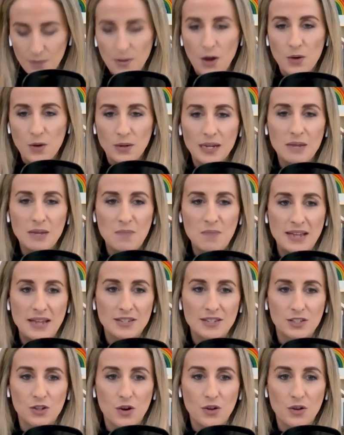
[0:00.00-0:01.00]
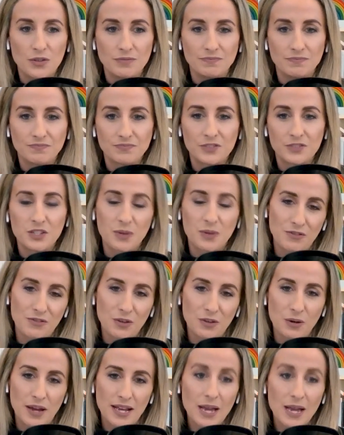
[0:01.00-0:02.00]
only based on do I
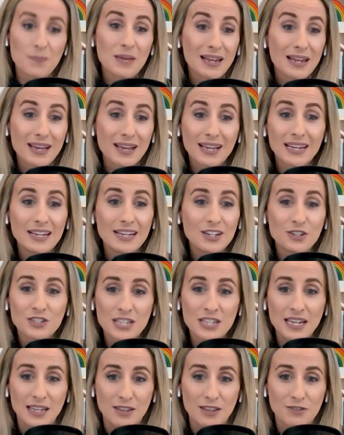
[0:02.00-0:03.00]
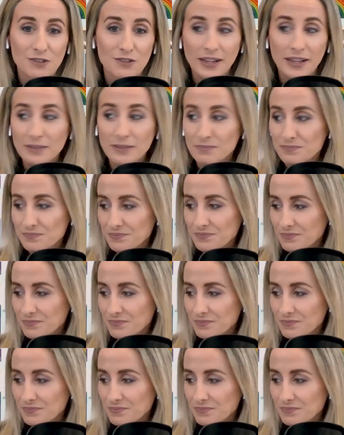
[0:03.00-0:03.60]
feel like a bit like cleaning your teeth, right?